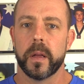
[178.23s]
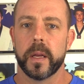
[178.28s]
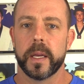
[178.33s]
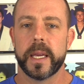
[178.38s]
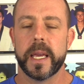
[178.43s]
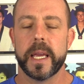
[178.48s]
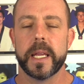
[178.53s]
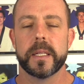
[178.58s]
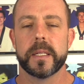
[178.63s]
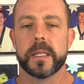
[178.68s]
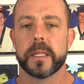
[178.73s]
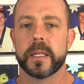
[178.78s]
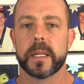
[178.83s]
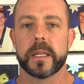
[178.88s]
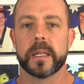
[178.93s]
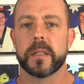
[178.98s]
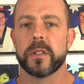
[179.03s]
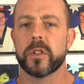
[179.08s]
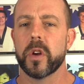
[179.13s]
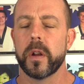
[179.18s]
Kids
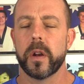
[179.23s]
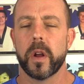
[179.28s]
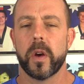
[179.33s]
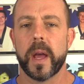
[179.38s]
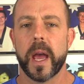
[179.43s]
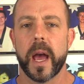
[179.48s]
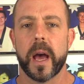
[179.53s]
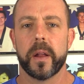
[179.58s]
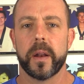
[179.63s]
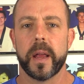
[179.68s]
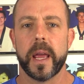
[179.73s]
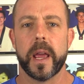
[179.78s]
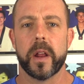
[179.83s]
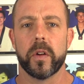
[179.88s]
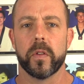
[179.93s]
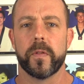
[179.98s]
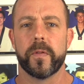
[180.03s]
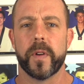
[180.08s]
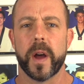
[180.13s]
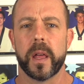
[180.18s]
don't know how to
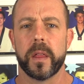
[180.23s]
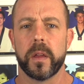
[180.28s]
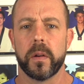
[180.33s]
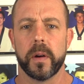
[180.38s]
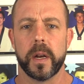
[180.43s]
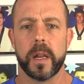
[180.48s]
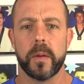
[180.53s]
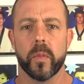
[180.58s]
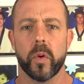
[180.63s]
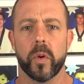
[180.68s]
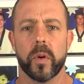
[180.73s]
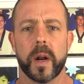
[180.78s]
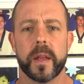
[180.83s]
handle failure anymore.